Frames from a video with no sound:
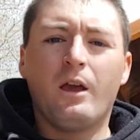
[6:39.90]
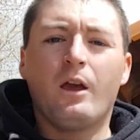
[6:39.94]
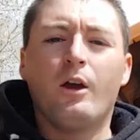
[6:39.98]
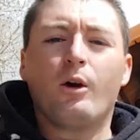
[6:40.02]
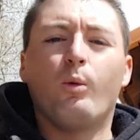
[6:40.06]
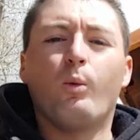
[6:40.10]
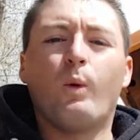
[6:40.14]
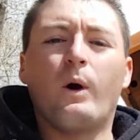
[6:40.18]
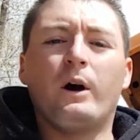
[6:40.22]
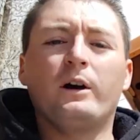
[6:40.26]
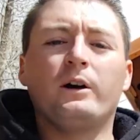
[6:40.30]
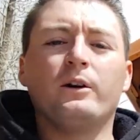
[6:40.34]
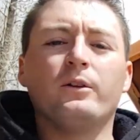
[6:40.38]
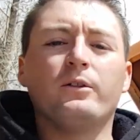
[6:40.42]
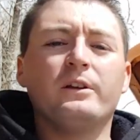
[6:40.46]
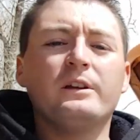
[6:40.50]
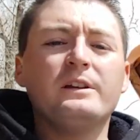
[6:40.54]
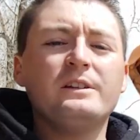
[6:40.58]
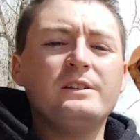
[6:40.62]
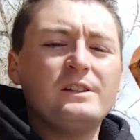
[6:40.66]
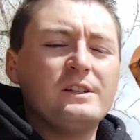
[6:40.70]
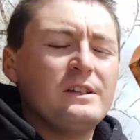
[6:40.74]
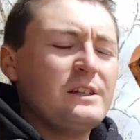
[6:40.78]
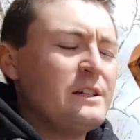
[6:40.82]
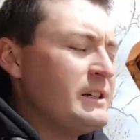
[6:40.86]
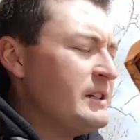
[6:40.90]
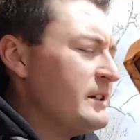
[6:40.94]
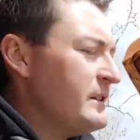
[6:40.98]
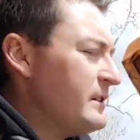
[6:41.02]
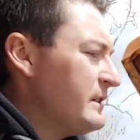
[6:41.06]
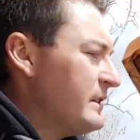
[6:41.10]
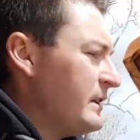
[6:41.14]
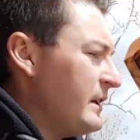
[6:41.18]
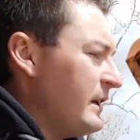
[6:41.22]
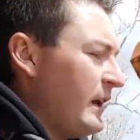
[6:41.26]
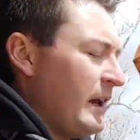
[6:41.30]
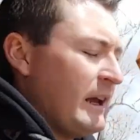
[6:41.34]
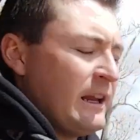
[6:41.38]
While this
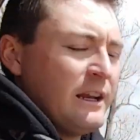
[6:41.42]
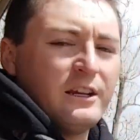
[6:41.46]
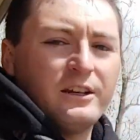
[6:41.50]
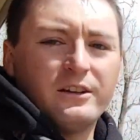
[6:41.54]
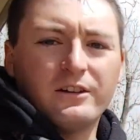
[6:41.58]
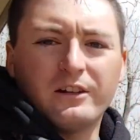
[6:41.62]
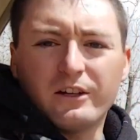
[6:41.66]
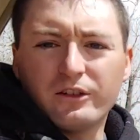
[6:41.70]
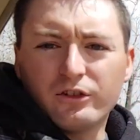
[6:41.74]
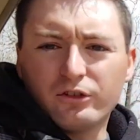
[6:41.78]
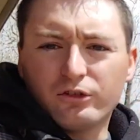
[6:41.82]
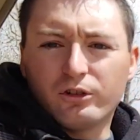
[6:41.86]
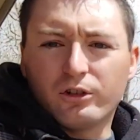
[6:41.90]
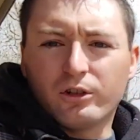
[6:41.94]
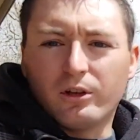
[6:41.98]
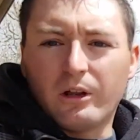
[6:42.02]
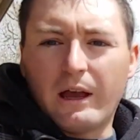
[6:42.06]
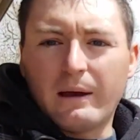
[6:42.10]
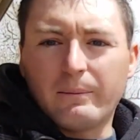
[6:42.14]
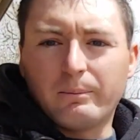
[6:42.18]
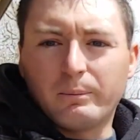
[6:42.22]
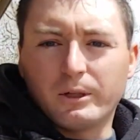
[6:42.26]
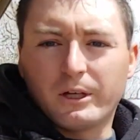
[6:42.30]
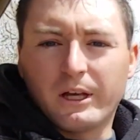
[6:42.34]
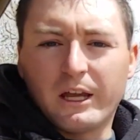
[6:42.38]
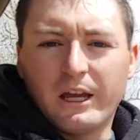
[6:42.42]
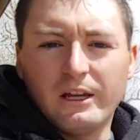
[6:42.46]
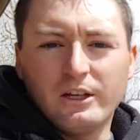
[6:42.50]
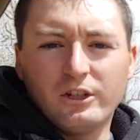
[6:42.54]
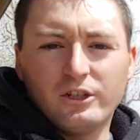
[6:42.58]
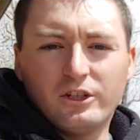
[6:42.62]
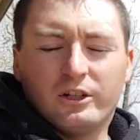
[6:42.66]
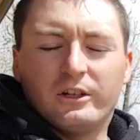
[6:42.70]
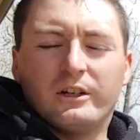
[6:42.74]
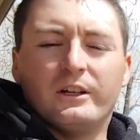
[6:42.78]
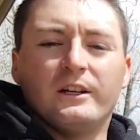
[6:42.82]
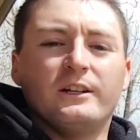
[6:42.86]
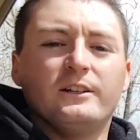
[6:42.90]
is an industrial
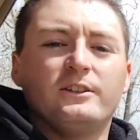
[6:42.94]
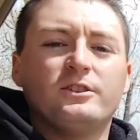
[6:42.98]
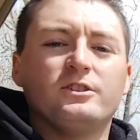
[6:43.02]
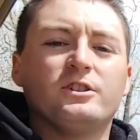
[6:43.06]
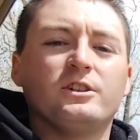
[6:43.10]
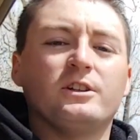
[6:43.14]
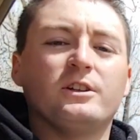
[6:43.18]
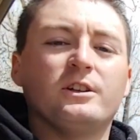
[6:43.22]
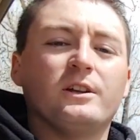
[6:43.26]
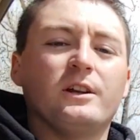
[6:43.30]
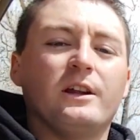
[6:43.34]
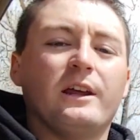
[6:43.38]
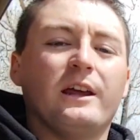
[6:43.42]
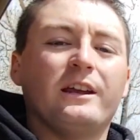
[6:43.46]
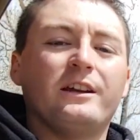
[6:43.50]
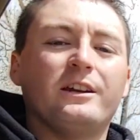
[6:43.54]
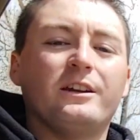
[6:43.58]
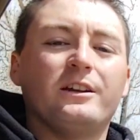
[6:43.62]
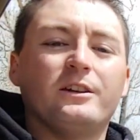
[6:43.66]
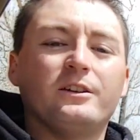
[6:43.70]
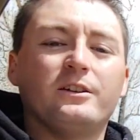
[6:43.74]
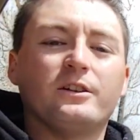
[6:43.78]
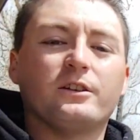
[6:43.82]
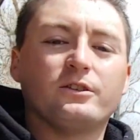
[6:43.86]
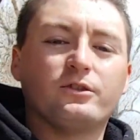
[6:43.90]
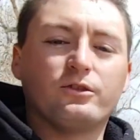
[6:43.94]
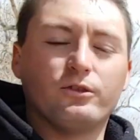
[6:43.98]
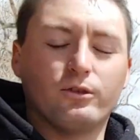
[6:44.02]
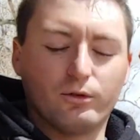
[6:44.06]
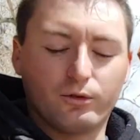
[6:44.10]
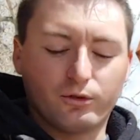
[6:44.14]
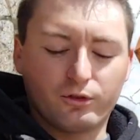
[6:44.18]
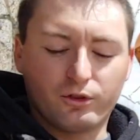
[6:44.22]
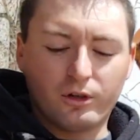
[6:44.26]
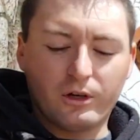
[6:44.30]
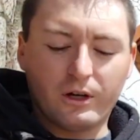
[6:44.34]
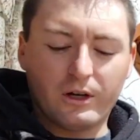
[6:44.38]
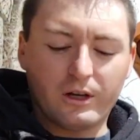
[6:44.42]
application engine and an industrial
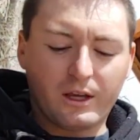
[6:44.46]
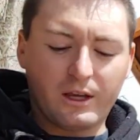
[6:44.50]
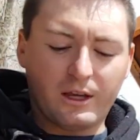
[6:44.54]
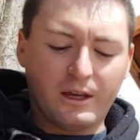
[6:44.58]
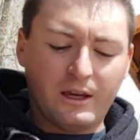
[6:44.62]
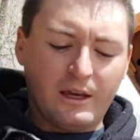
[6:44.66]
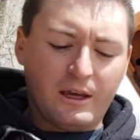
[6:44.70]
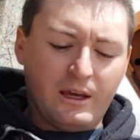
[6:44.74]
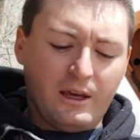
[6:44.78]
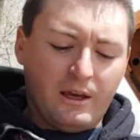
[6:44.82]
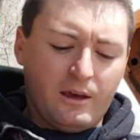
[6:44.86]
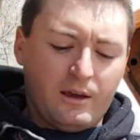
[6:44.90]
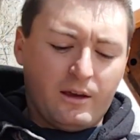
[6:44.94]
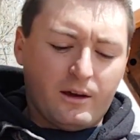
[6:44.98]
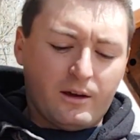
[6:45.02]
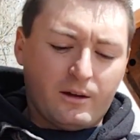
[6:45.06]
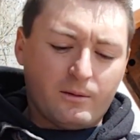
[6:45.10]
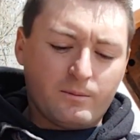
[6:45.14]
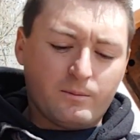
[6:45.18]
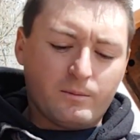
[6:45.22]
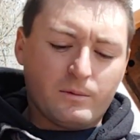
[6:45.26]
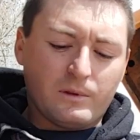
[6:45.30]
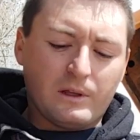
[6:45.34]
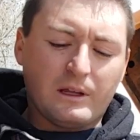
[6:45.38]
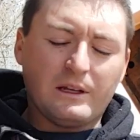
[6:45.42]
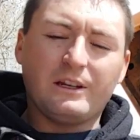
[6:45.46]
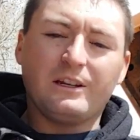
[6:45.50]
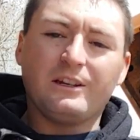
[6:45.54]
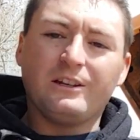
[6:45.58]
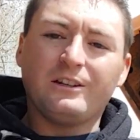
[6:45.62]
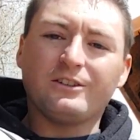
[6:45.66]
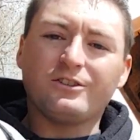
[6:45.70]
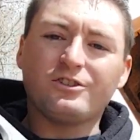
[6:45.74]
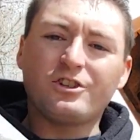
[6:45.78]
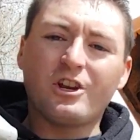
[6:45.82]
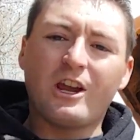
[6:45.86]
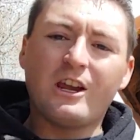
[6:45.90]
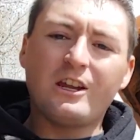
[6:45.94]
truck, they
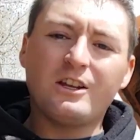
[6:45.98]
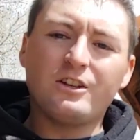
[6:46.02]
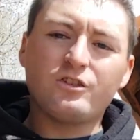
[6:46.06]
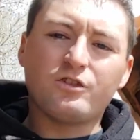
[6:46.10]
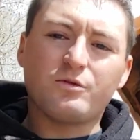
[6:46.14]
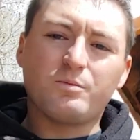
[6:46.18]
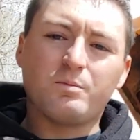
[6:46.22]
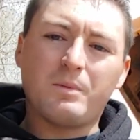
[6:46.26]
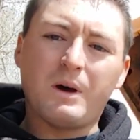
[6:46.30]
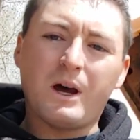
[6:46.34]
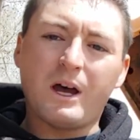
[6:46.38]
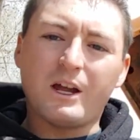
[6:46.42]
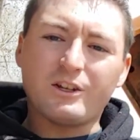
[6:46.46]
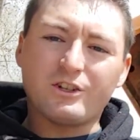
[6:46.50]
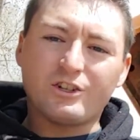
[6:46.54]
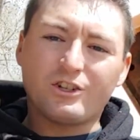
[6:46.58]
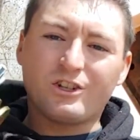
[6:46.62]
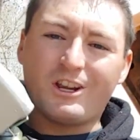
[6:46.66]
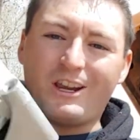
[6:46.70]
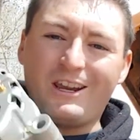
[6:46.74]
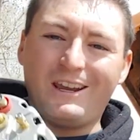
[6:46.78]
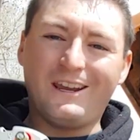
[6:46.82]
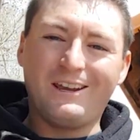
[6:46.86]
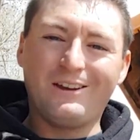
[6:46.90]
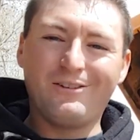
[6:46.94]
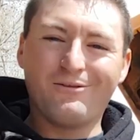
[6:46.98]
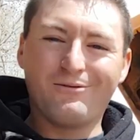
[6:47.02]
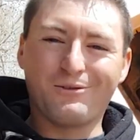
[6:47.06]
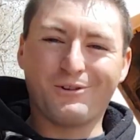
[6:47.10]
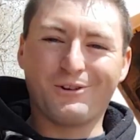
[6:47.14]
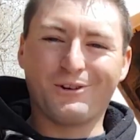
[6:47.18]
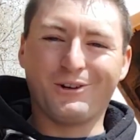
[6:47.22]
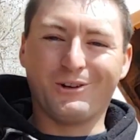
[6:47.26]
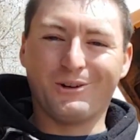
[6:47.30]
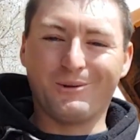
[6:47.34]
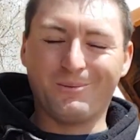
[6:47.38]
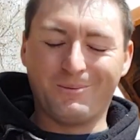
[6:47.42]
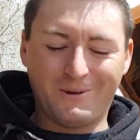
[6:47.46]
didn't change much
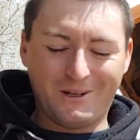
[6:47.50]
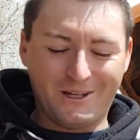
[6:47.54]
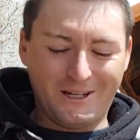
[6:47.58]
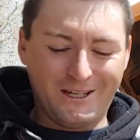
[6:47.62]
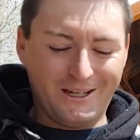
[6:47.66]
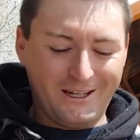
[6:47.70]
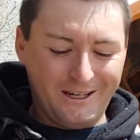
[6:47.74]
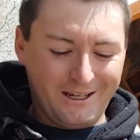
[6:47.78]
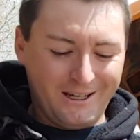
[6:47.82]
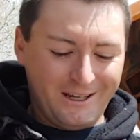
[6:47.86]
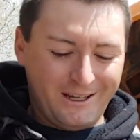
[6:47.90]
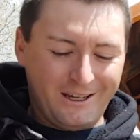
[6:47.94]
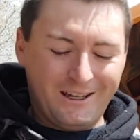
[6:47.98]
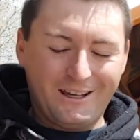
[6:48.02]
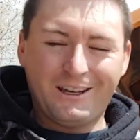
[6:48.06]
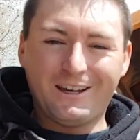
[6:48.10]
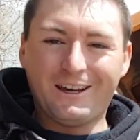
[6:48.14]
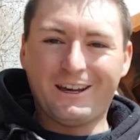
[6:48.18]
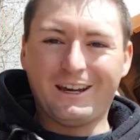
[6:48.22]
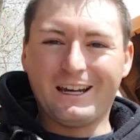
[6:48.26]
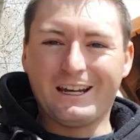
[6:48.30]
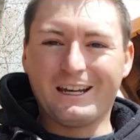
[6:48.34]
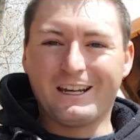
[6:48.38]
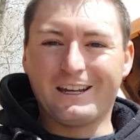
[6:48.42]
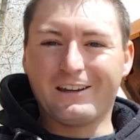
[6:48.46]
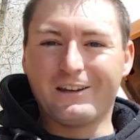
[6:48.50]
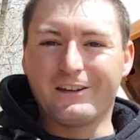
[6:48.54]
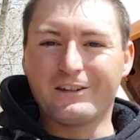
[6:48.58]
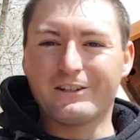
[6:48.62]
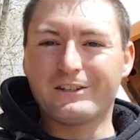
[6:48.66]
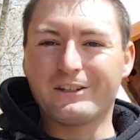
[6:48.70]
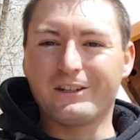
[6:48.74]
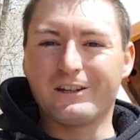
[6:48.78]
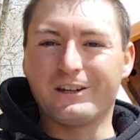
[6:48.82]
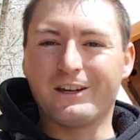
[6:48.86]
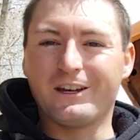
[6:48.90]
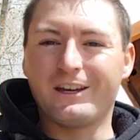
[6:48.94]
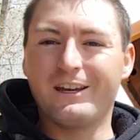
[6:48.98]
from, I
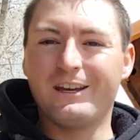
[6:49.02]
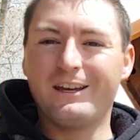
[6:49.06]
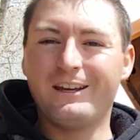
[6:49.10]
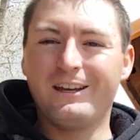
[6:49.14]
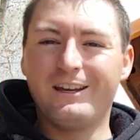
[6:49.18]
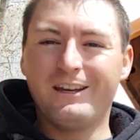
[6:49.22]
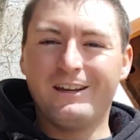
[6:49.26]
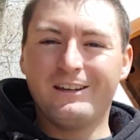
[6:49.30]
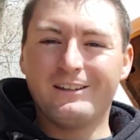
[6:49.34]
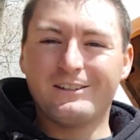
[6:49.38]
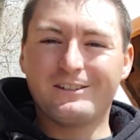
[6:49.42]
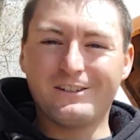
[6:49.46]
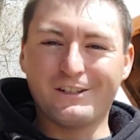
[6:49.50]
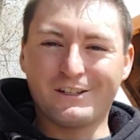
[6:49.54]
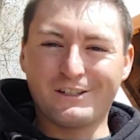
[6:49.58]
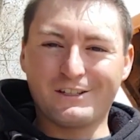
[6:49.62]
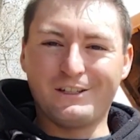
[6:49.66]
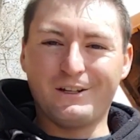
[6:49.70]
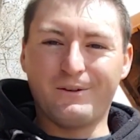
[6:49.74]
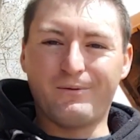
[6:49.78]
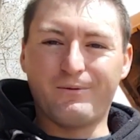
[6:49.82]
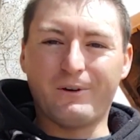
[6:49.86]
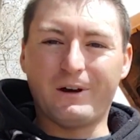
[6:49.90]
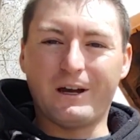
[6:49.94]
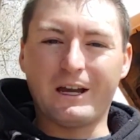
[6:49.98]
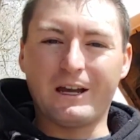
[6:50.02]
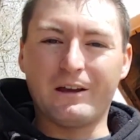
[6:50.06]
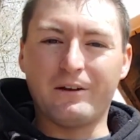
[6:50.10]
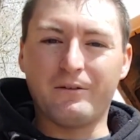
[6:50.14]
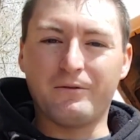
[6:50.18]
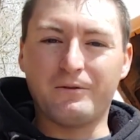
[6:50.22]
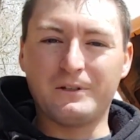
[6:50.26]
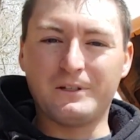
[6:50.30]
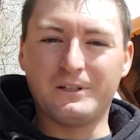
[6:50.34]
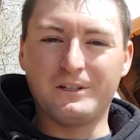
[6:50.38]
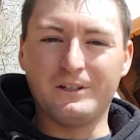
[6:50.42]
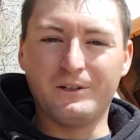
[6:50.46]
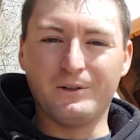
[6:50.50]
guess,
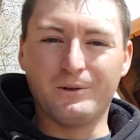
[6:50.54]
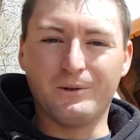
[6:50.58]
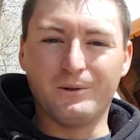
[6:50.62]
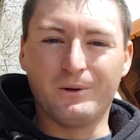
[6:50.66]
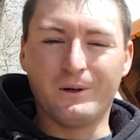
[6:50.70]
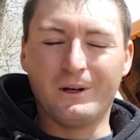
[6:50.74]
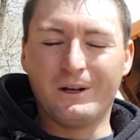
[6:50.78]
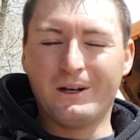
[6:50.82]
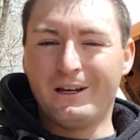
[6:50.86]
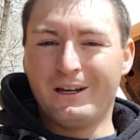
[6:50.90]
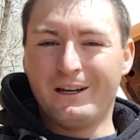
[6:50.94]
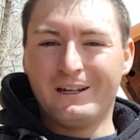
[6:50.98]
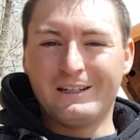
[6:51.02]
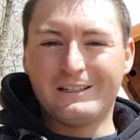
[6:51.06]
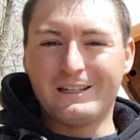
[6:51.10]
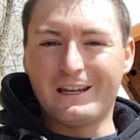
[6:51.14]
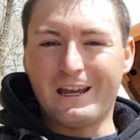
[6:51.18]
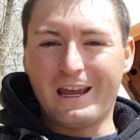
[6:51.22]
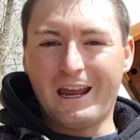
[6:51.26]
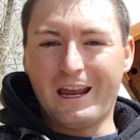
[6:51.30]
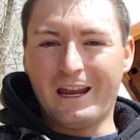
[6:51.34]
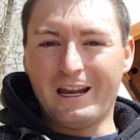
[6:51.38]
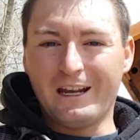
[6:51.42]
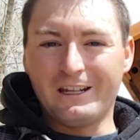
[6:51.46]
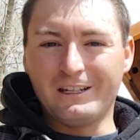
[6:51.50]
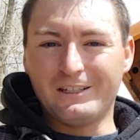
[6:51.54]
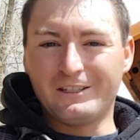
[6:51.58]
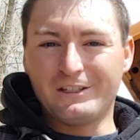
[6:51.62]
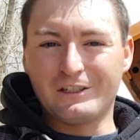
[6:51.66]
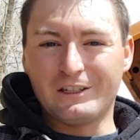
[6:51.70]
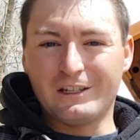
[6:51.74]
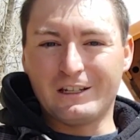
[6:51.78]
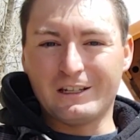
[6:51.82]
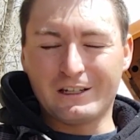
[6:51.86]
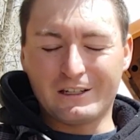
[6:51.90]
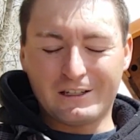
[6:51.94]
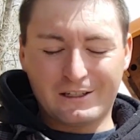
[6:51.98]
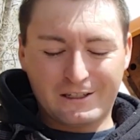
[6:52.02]
65 to
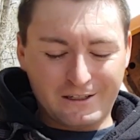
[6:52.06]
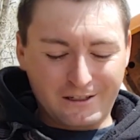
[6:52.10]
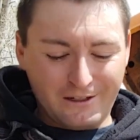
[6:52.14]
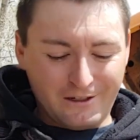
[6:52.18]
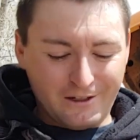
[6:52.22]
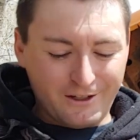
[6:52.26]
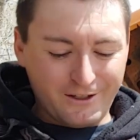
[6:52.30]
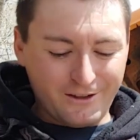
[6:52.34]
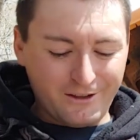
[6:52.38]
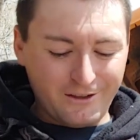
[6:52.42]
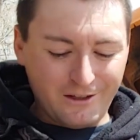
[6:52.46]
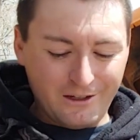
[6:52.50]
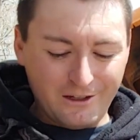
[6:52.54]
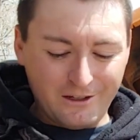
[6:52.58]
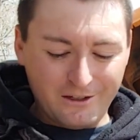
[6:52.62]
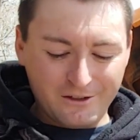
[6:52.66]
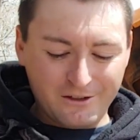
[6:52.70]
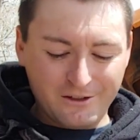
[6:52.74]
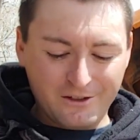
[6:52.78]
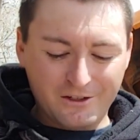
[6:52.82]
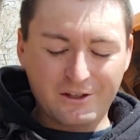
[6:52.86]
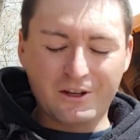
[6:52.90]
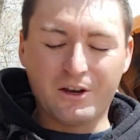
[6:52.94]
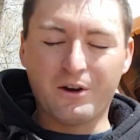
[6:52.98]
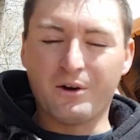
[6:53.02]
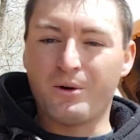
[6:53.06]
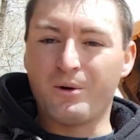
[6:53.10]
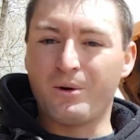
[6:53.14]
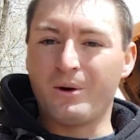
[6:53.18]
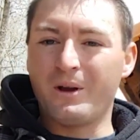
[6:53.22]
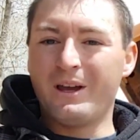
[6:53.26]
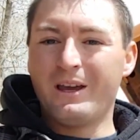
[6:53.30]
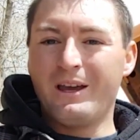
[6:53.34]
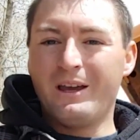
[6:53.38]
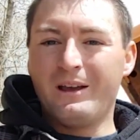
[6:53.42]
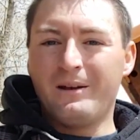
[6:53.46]
86 on these. So